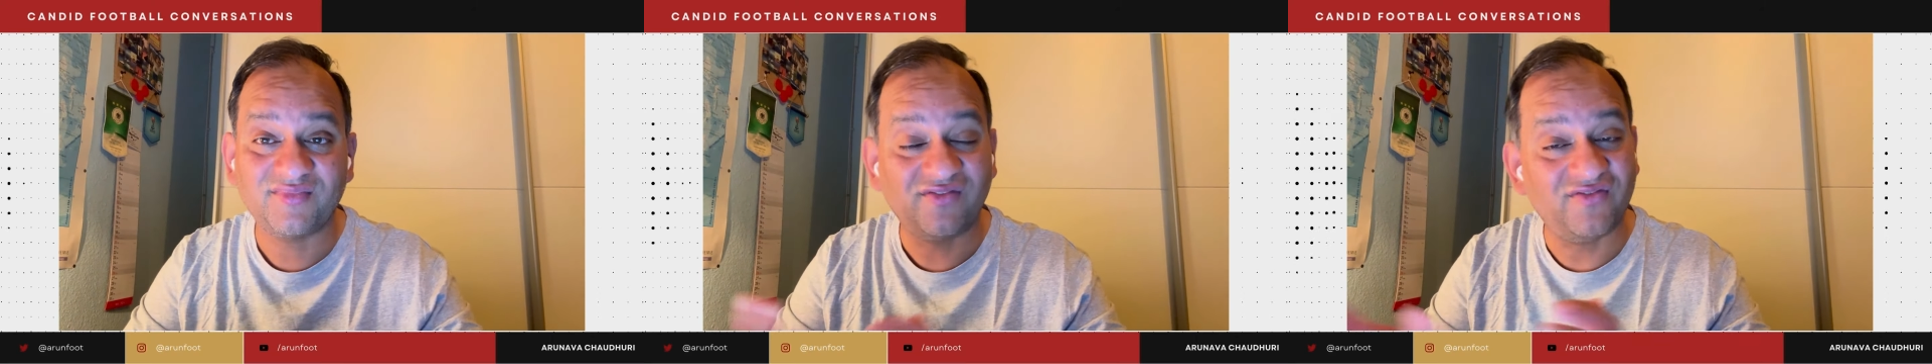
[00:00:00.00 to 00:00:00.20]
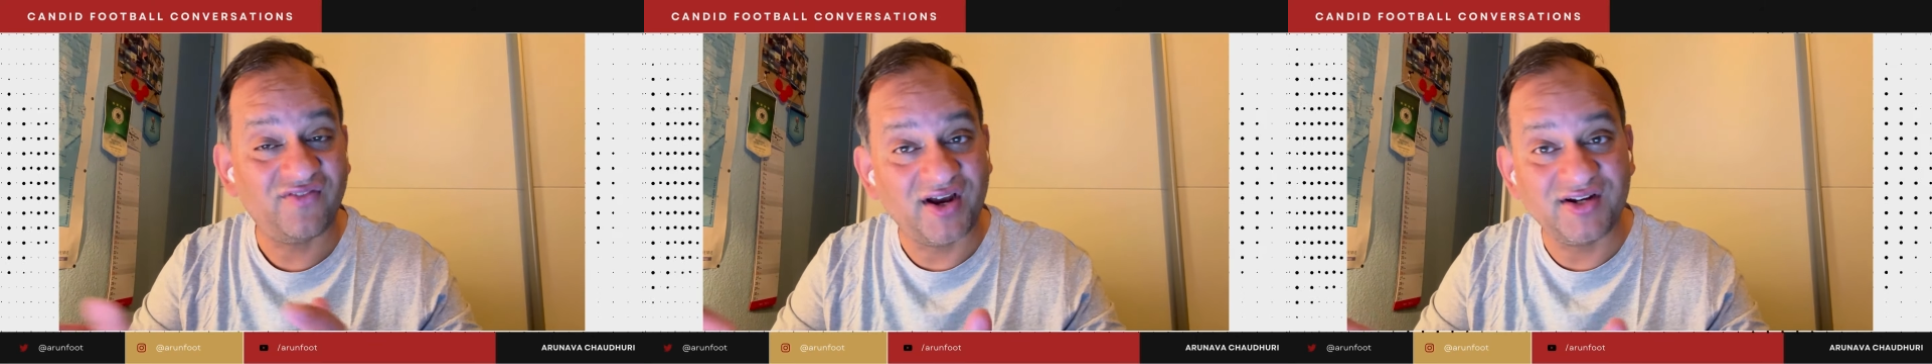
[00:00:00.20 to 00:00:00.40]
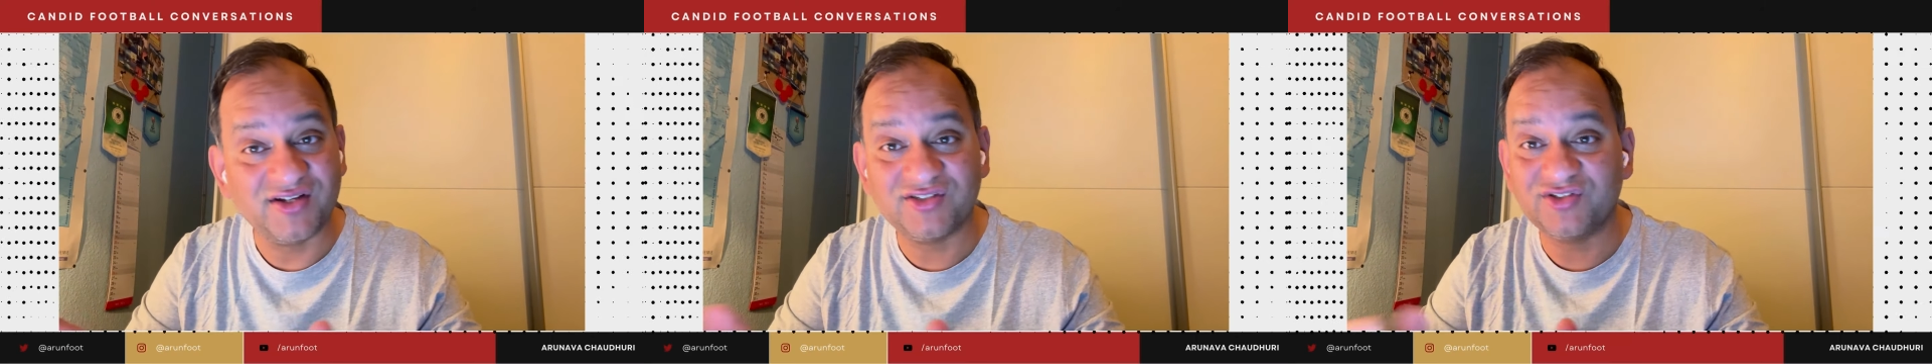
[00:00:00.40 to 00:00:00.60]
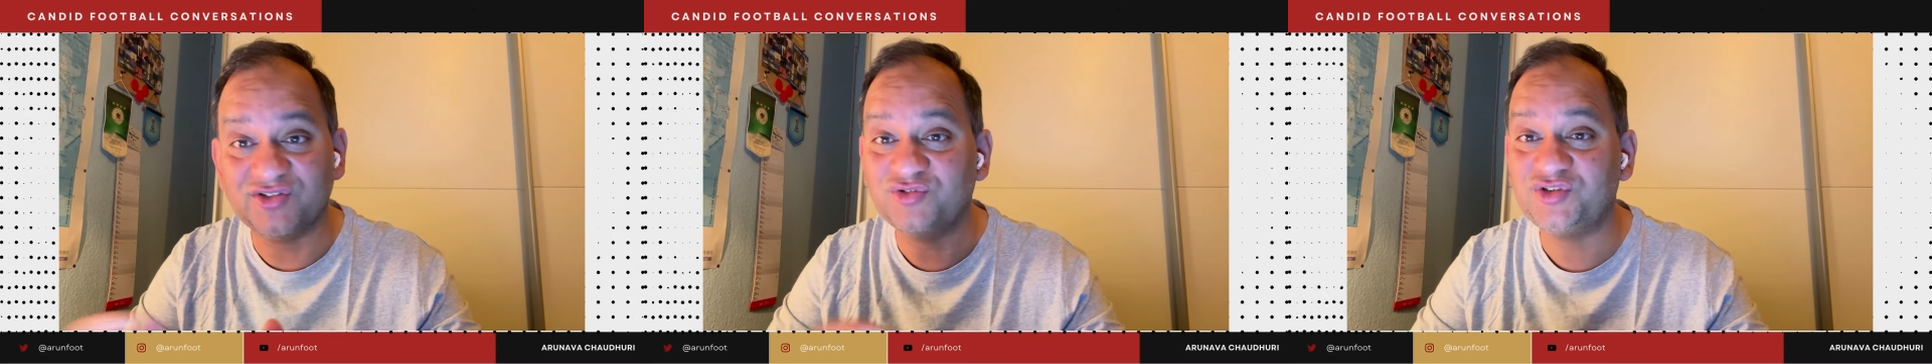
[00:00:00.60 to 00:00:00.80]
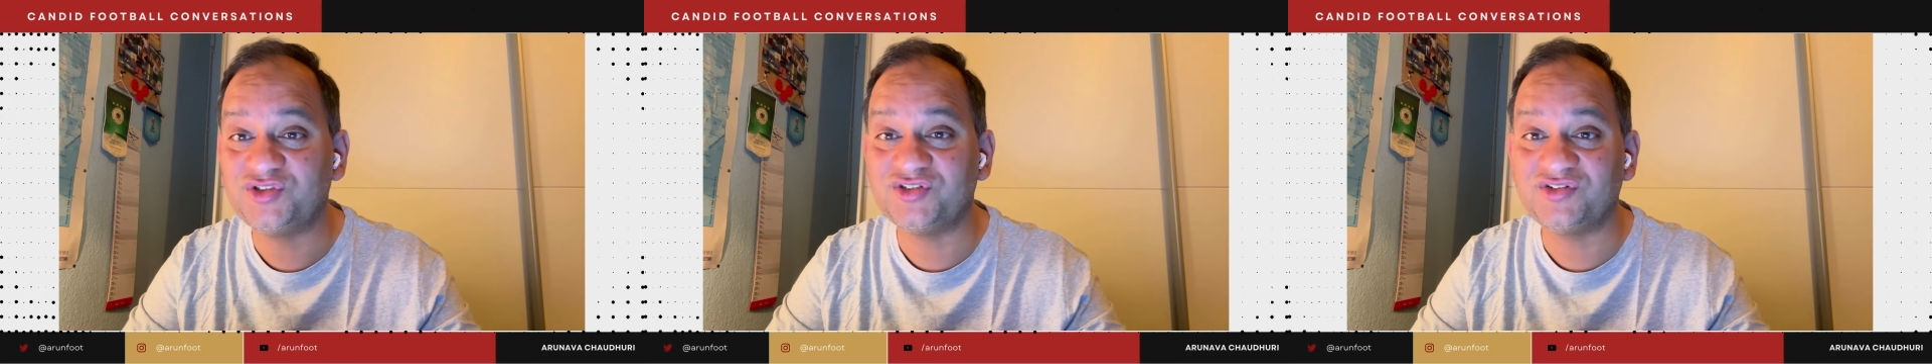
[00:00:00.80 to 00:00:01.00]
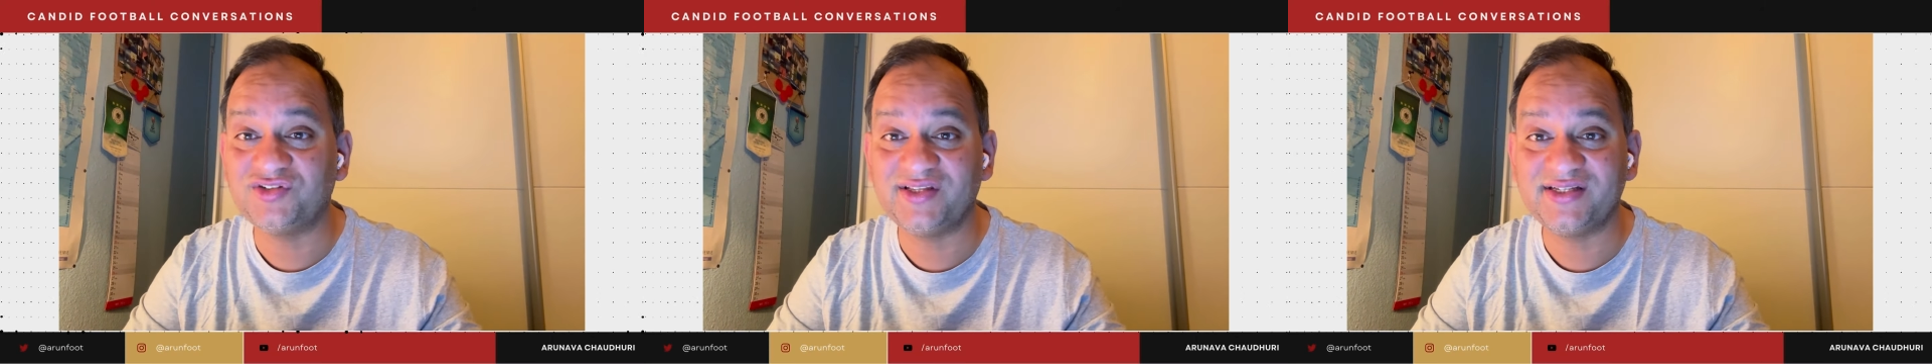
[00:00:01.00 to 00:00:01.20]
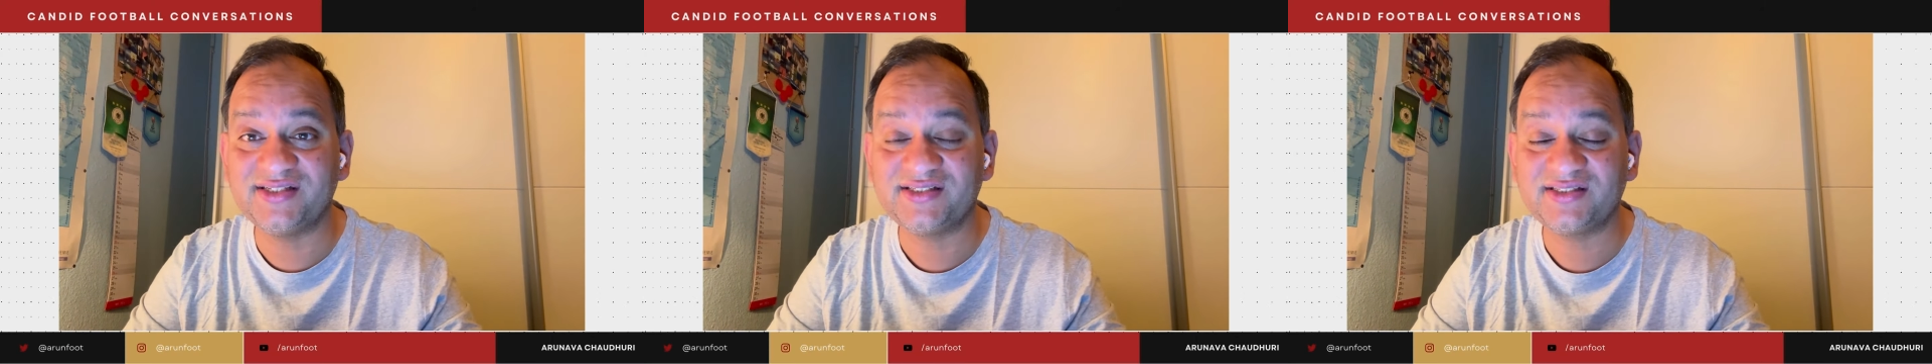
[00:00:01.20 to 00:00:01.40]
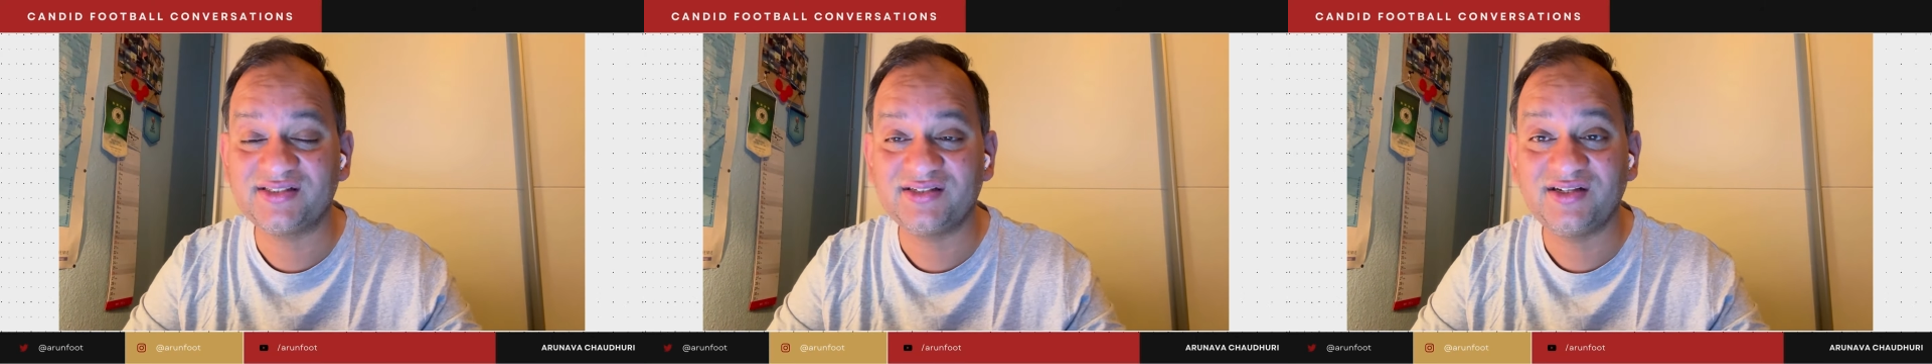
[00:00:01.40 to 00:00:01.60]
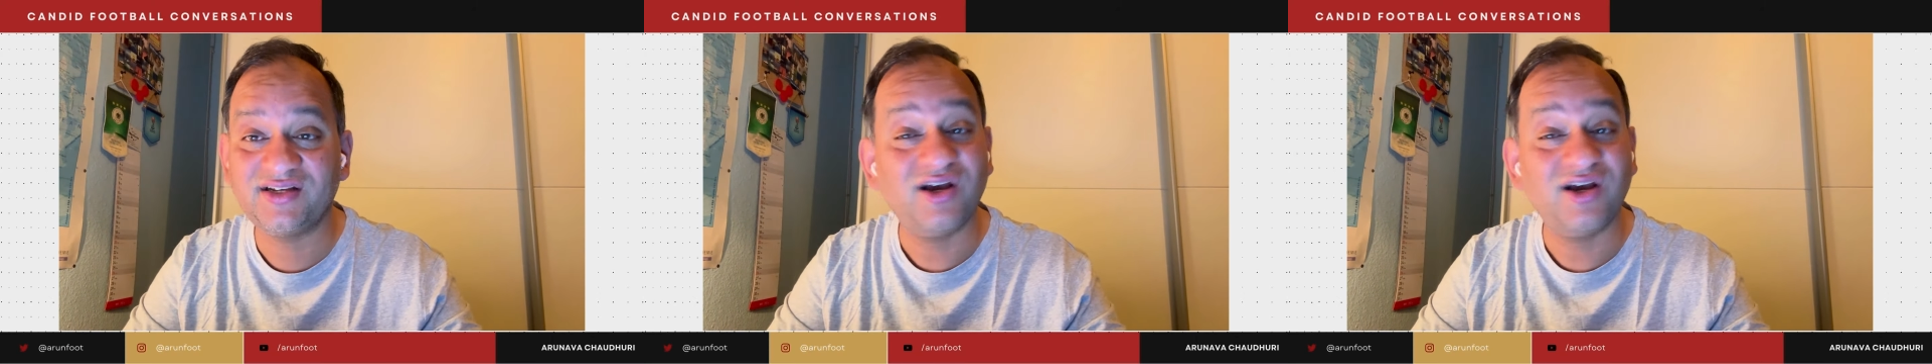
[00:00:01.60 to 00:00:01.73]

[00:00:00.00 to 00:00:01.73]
find a solution to this,